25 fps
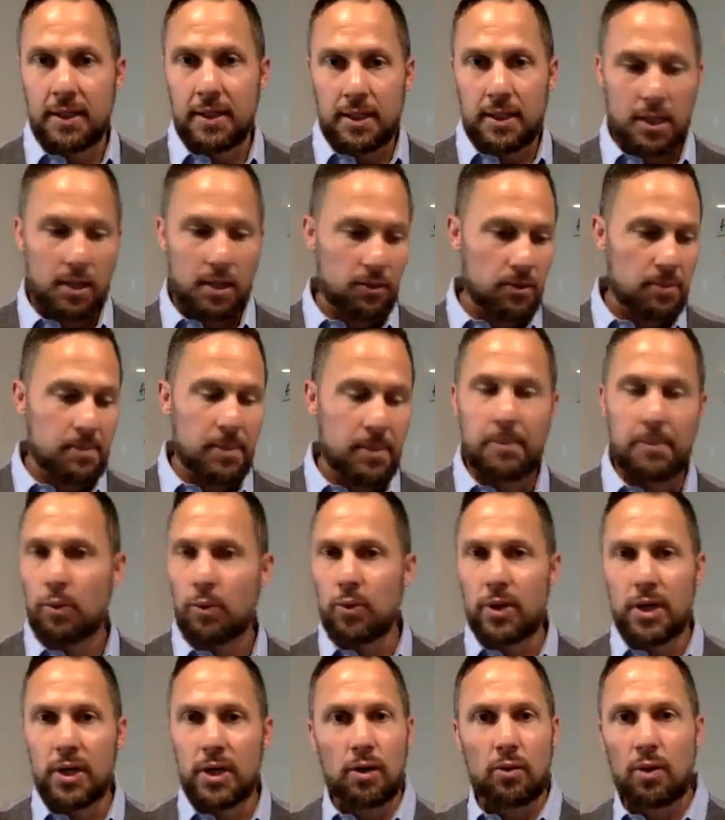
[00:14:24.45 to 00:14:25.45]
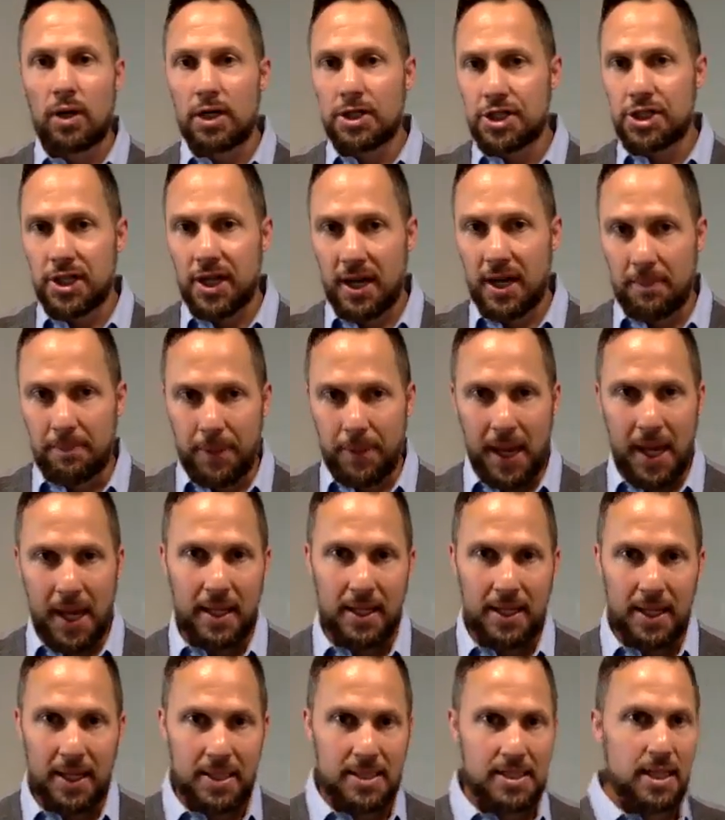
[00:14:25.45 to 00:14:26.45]
Now remember, we don't want you to have pain.
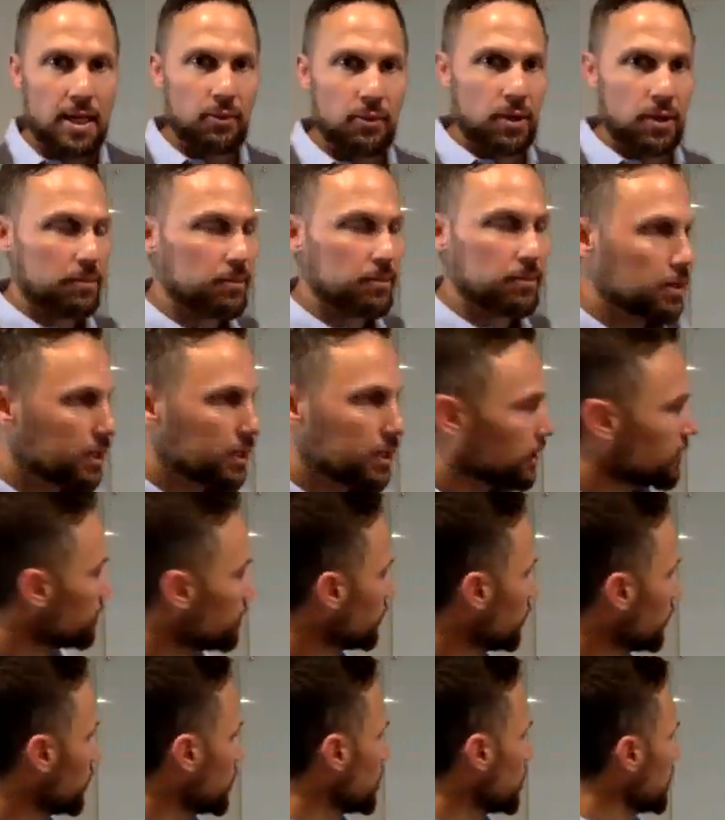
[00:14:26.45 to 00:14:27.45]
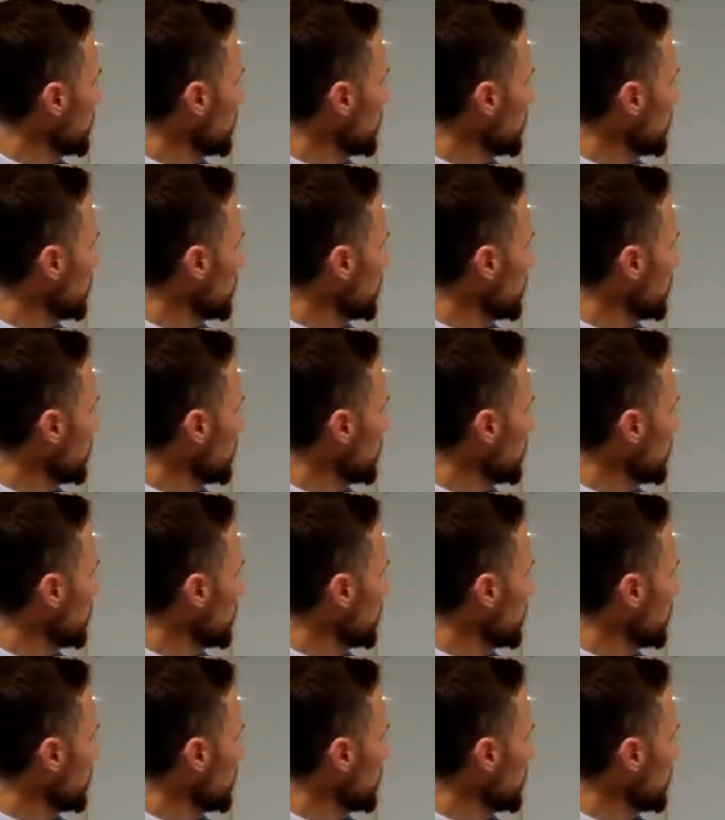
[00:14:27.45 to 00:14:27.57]
That's not what I'm looking for.